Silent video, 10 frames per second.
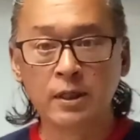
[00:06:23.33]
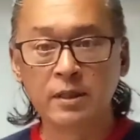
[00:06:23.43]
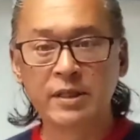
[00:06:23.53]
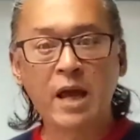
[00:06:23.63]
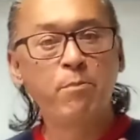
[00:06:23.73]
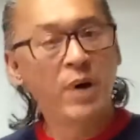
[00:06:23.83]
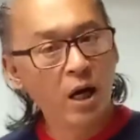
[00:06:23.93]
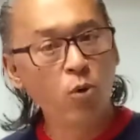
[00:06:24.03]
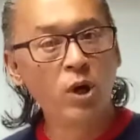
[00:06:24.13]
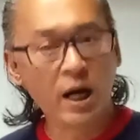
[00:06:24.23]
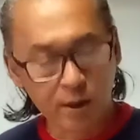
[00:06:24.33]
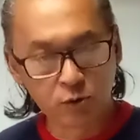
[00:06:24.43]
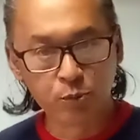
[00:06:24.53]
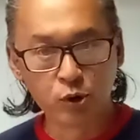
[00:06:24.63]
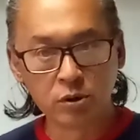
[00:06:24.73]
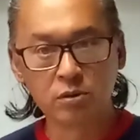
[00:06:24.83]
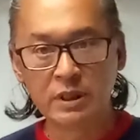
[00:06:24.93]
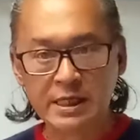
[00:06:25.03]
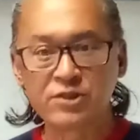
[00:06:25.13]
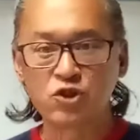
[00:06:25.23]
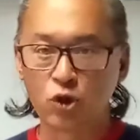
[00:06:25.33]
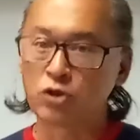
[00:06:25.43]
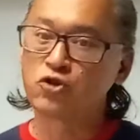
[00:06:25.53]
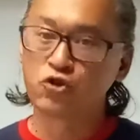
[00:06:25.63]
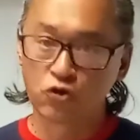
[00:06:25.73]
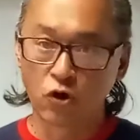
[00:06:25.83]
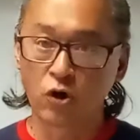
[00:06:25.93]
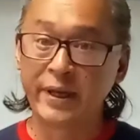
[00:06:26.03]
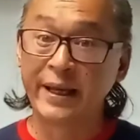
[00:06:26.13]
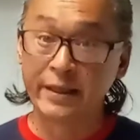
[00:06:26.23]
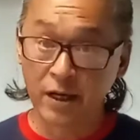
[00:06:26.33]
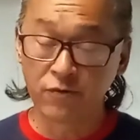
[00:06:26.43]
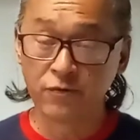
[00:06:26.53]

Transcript: their power output is not strong enough.